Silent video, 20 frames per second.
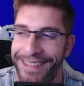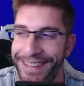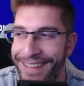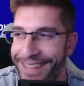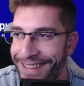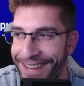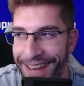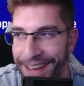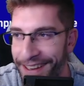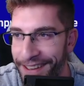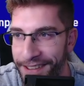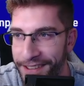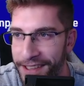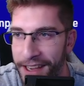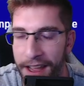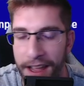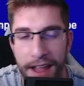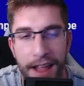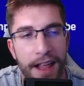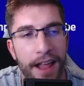Ridiculous.
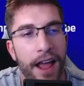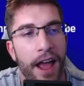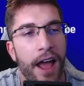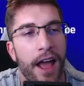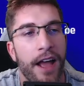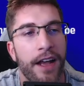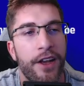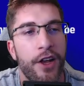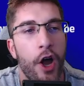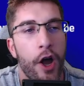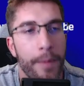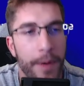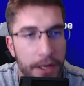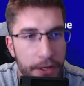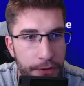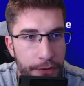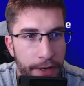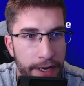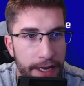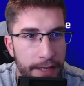
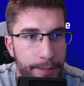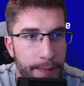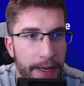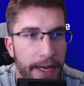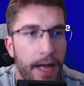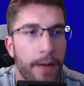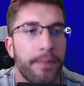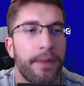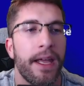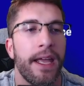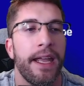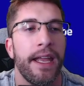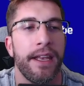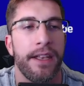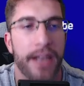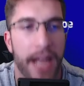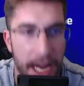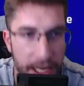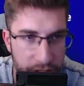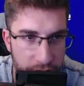Commentary has been
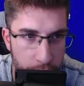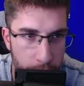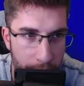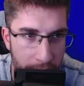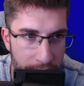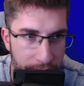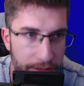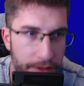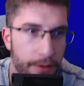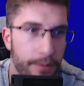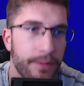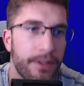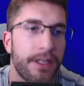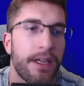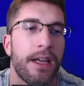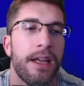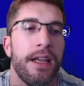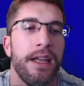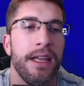updated. National anthems.